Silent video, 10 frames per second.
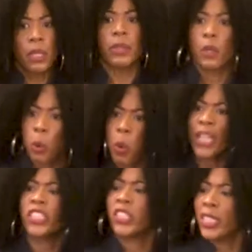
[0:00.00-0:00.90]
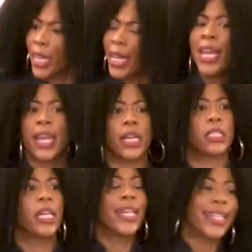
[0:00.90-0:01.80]
The question
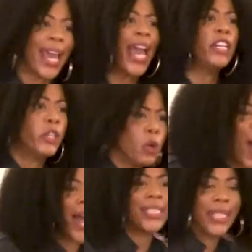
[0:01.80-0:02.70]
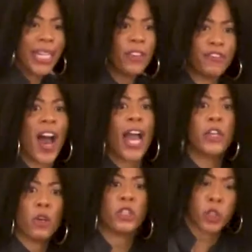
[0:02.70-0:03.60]
is can you identify
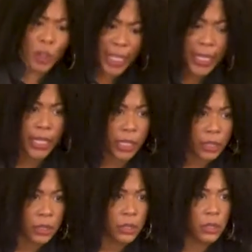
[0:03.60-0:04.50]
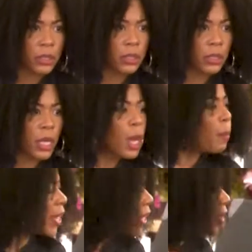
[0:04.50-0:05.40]
your tree?
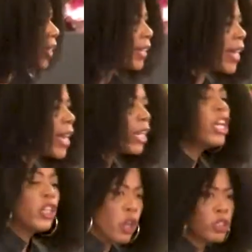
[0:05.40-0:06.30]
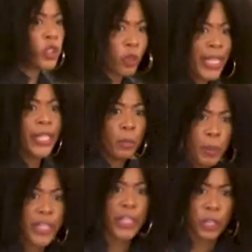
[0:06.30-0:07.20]
Because again, your tree can
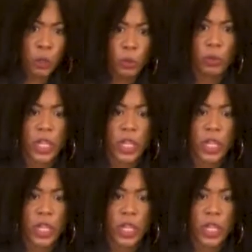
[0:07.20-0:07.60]
be cute,